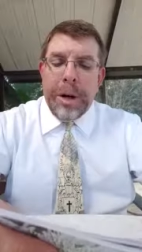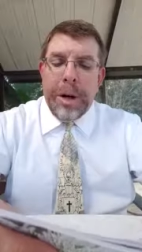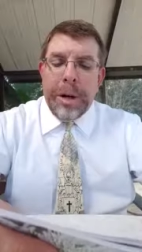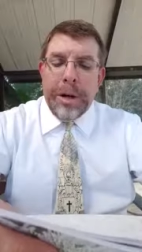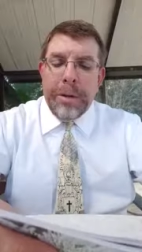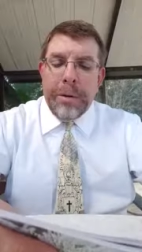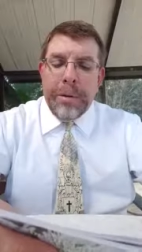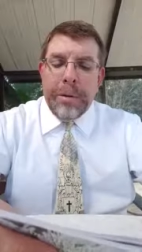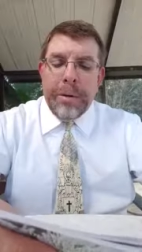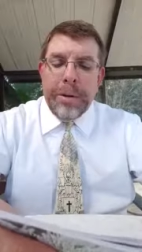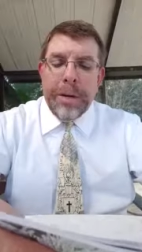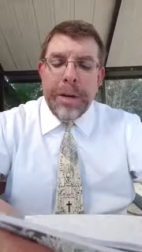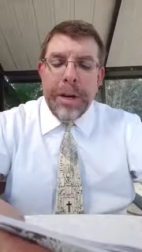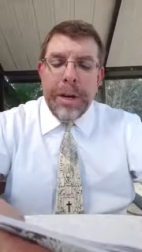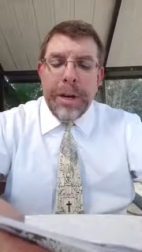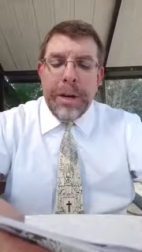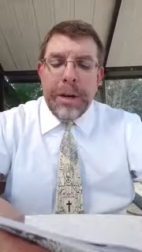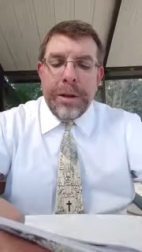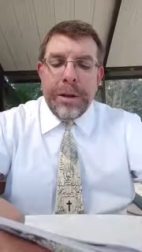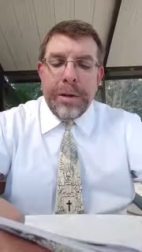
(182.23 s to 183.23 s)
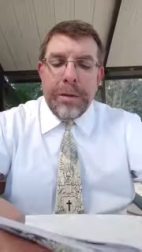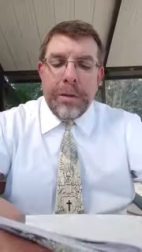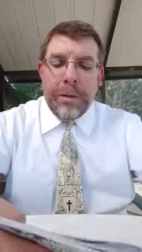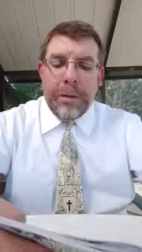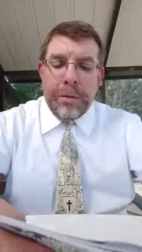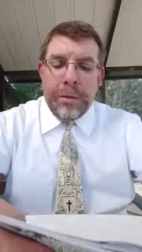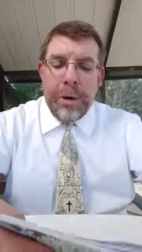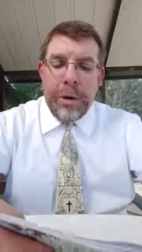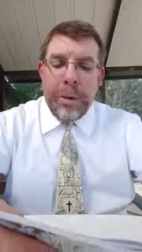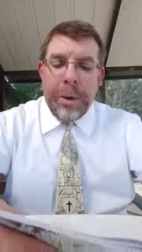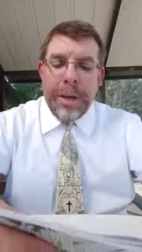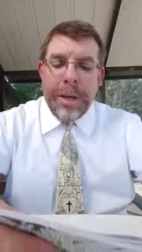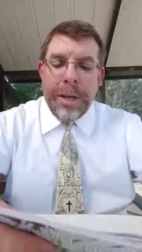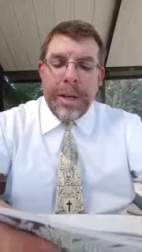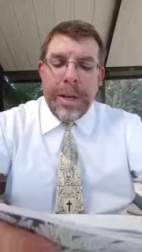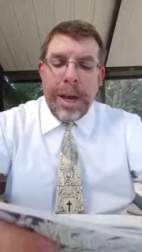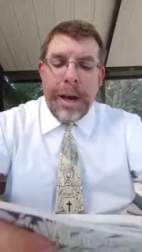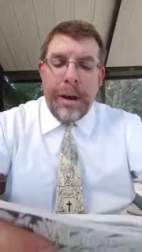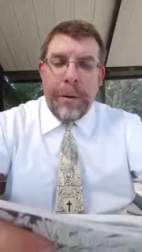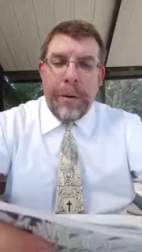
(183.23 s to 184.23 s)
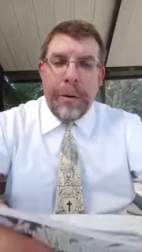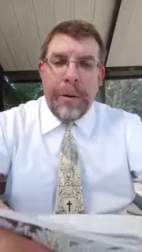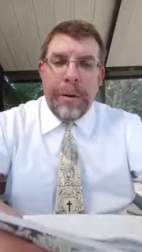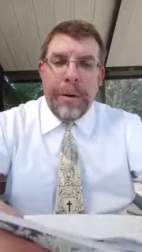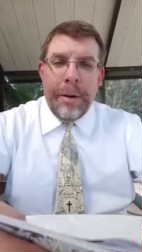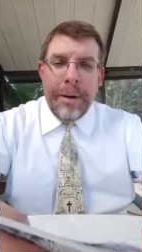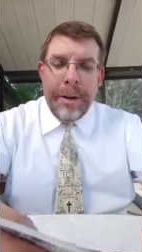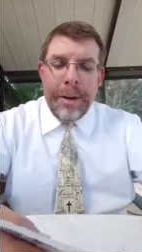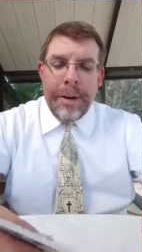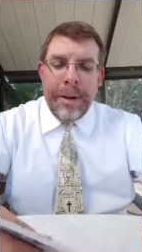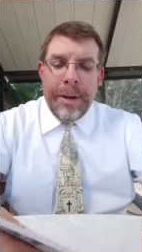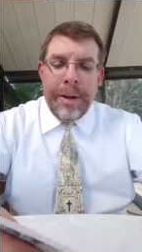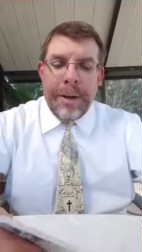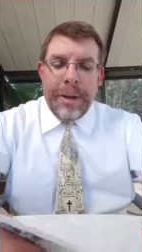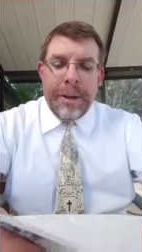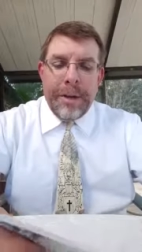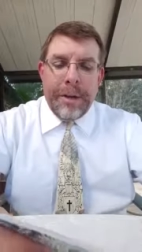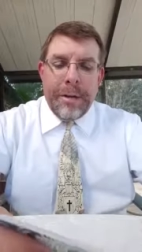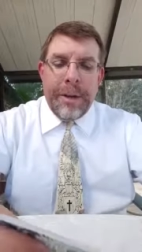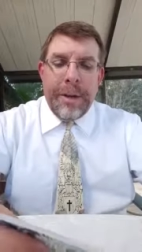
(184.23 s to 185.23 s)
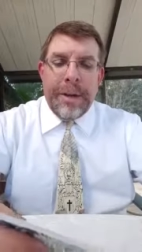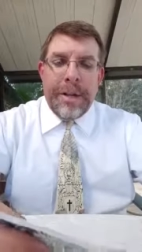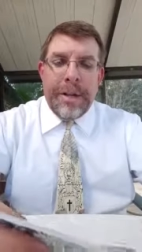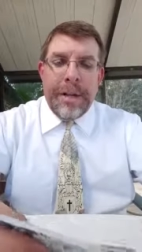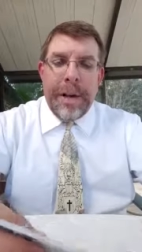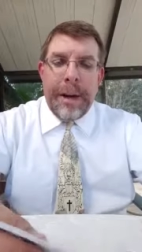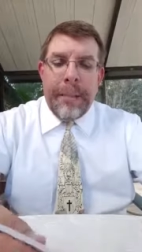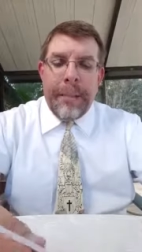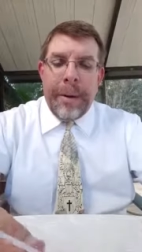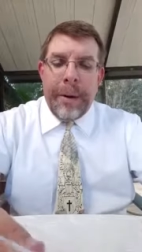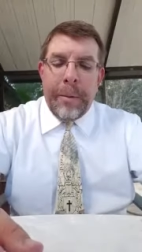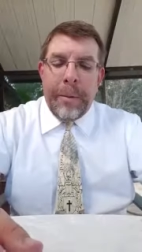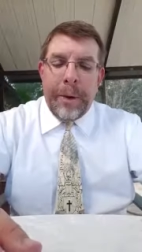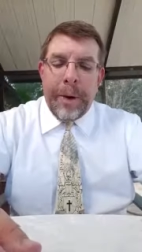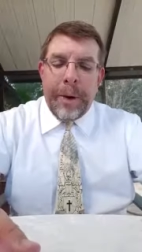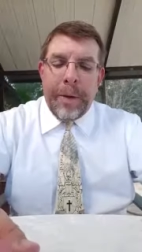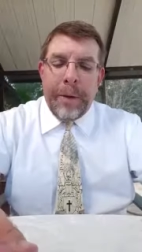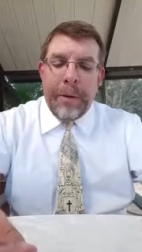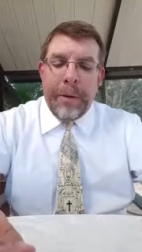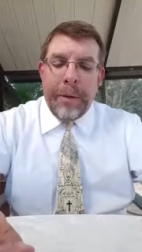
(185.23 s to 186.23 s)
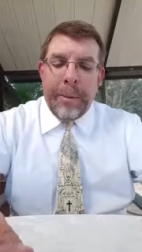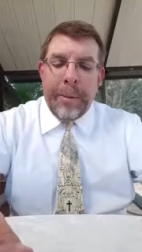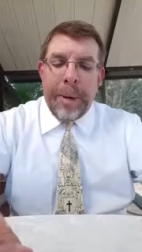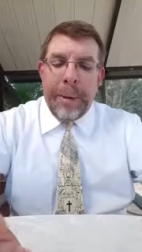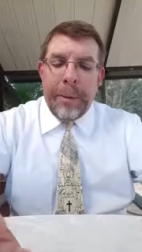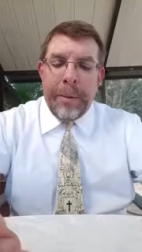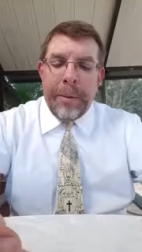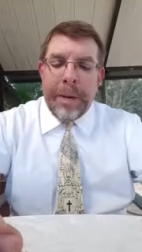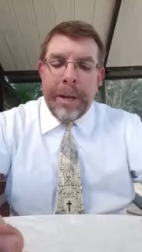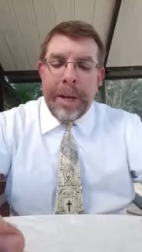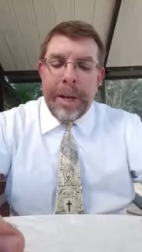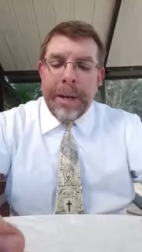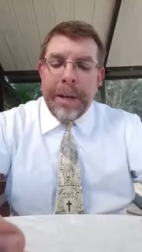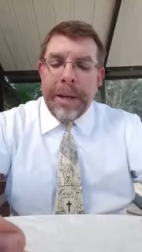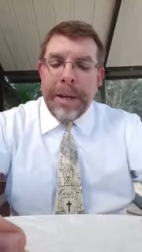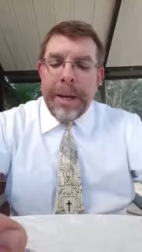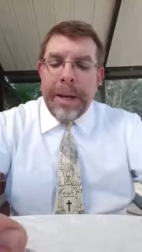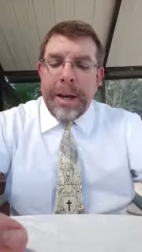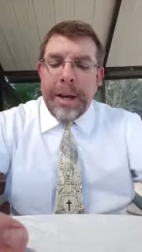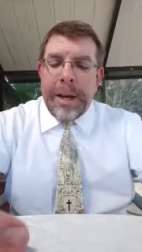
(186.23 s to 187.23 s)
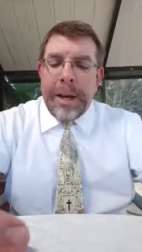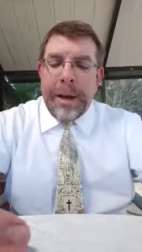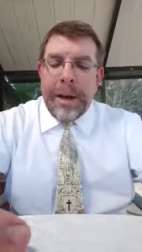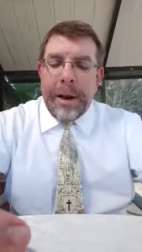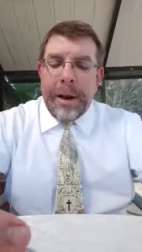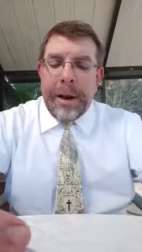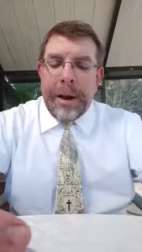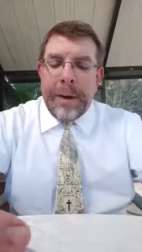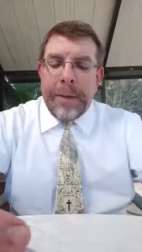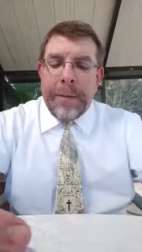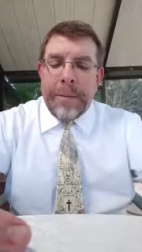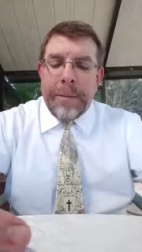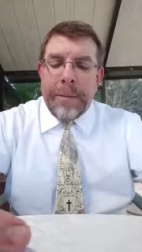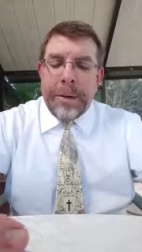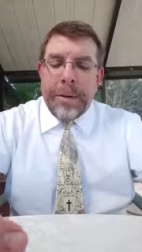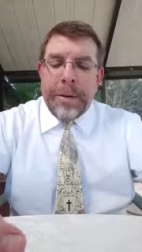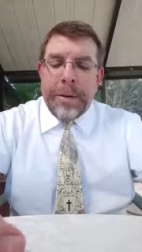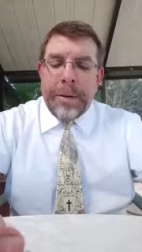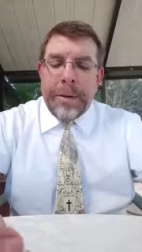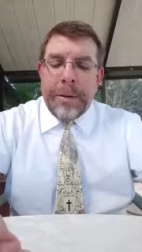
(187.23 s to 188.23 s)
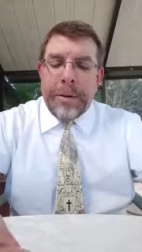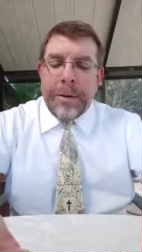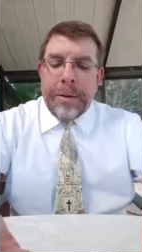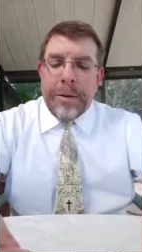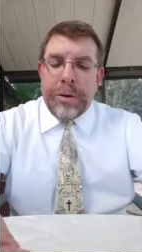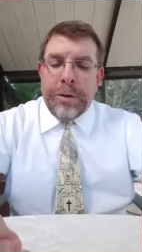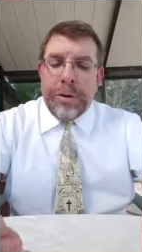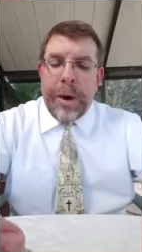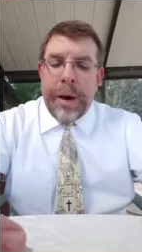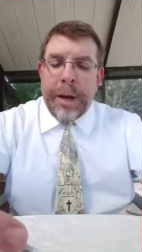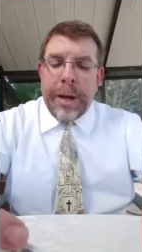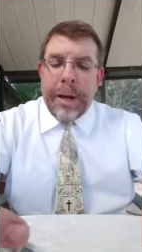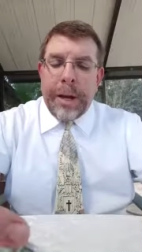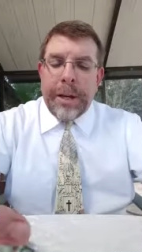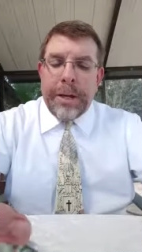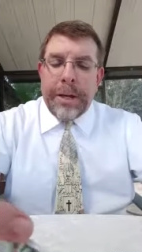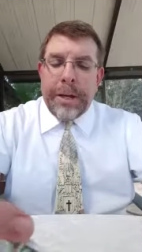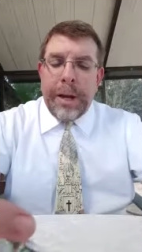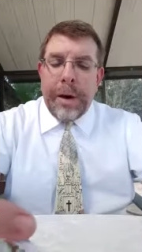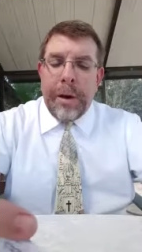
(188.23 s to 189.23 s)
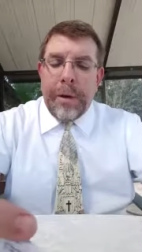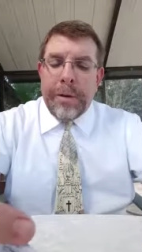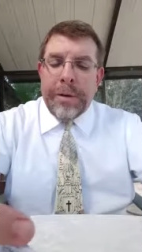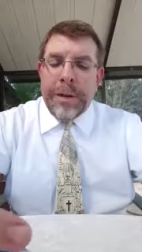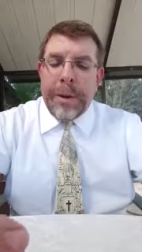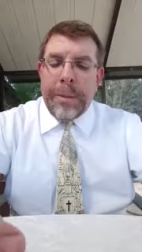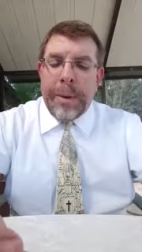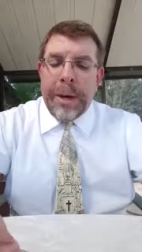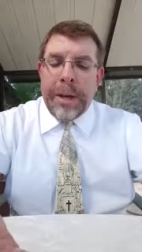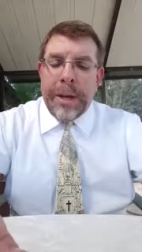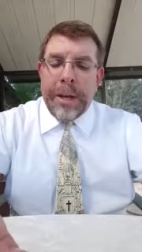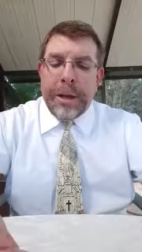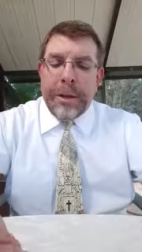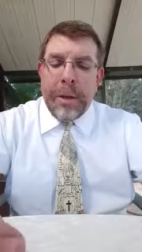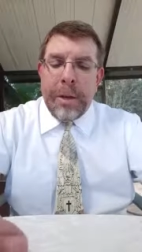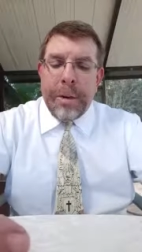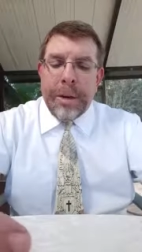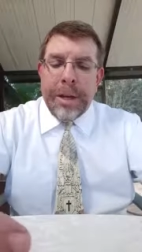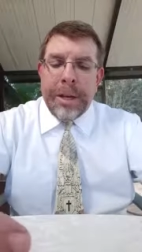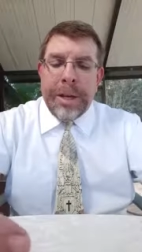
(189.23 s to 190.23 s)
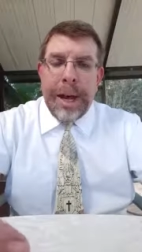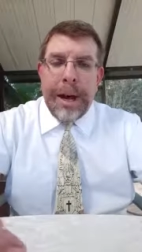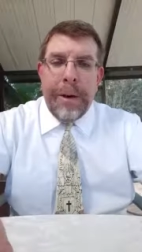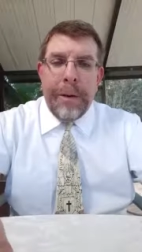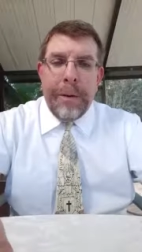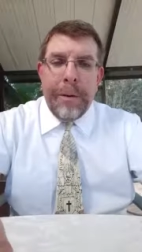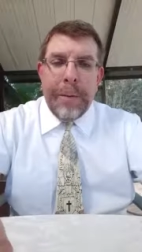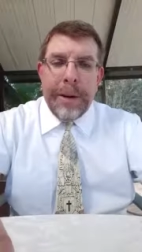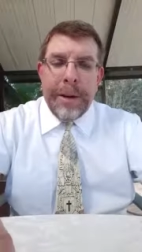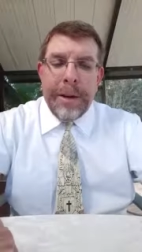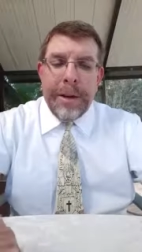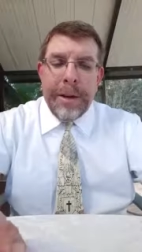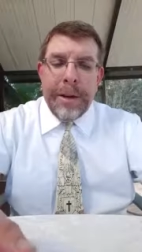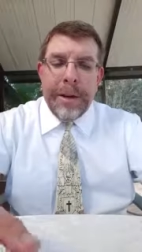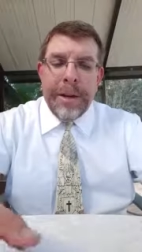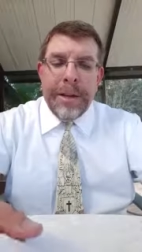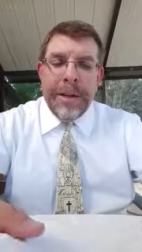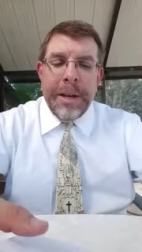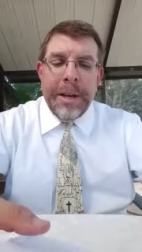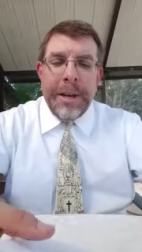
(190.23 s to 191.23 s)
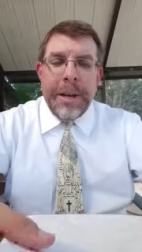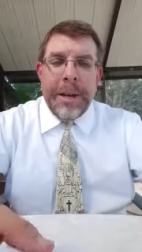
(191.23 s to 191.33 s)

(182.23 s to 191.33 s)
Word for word: others to throw in the towel. So let's not be one of those people that uh, try to tell somebody to throw in the towel because